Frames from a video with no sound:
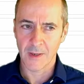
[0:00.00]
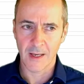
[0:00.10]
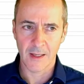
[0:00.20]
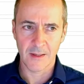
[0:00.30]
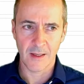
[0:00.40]

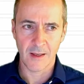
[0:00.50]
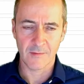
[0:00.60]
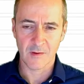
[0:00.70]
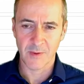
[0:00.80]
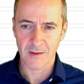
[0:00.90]
And yeah,
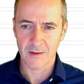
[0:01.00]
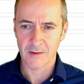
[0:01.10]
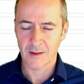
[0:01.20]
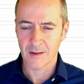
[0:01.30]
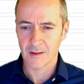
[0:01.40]
as
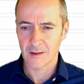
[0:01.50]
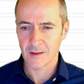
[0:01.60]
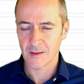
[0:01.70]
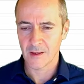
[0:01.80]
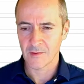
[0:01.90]
expected,
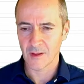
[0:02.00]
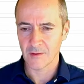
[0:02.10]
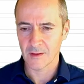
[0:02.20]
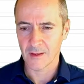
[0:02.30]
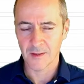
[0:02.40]
there's
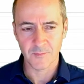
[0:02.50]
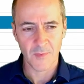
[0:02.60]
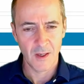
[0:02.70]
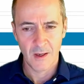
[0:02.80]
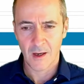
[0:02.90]
nothing there.
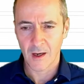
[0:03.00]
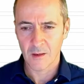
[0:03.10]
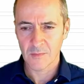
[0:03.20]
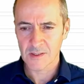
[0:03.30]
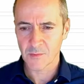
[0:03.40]

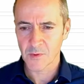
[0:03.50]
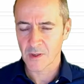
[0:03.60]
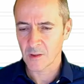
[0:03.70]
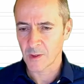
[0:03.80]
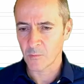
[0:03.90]
Let's jump to
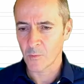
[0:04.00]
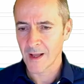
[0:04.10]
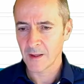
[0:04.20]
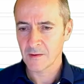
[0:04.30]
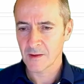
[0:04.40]
another one,
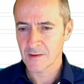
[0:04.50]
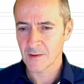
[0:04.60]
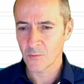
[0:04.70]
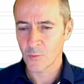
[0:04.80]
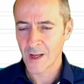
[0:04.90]

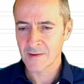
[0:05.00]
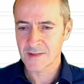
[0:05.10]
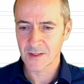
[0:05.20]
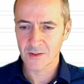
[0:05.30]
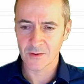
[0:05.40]

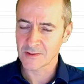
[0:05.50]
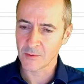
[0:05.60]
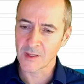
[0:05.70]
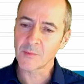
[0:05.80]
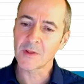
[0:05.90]
WLAN
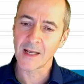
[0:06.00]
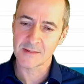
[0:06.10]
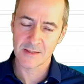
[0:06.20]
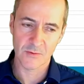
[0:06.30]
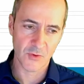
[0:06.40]

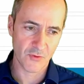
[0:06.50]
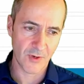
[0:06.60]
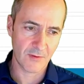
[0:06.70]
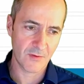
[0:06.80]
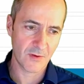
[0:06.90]
signal
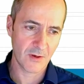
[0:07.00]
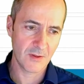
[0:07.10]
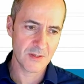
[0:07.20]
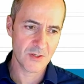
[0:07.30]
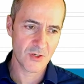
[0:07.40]
strength. So
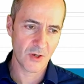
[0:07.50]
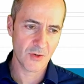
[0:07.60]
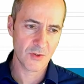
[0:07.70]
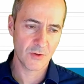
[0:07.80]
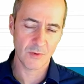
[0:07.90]
this
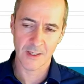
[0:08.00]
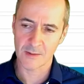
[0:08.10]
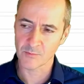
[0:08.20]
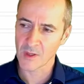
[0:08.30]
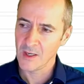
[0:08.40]
shows you
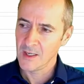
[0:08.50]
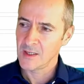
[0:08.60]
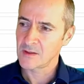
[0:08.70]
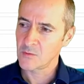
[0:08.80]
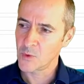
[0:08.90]

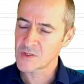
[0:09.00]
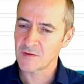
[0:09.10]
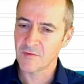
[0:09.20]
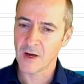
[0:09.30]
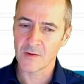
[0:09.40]
which
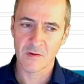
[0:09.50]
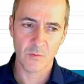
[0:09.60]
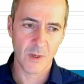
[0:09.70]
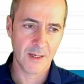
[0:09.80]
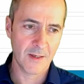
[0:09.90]

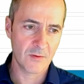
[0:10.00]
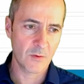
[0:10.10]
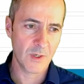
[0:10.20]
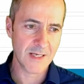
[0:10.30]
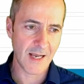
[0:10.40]
devices were
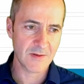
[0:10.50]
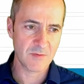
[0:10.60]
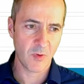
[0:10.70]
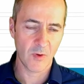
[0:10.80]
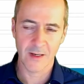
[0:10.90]
connected to which
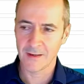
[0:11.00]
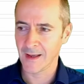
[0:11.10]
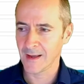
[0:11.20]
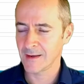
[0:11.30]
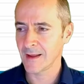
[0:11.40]
access point
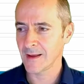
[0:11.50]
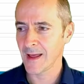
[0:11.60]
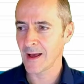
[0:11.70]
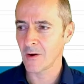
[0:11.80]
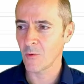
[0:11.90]
and
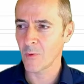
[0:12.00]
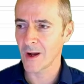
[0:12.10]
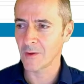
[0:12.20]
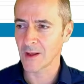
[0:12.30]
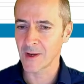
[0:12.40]
how
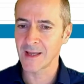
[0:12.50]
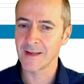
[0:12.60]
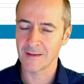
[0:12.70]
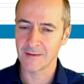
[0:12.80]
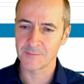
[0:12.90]
well they were
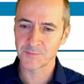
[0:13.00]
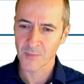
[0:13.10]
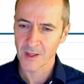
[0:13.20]
connected.